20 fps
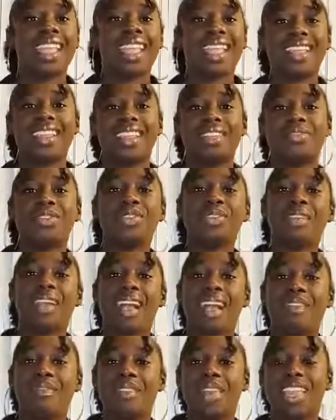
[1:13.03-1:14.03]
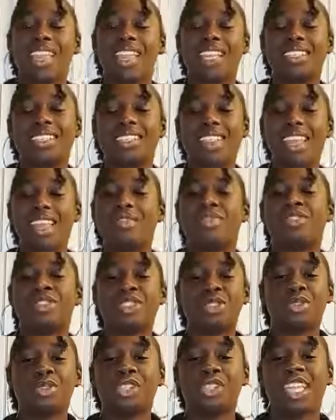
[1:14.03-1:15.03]
And if you haven't, it's never
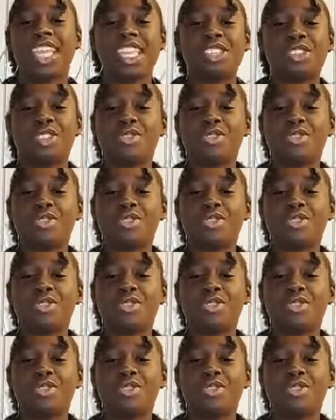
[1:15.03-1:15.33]
too late.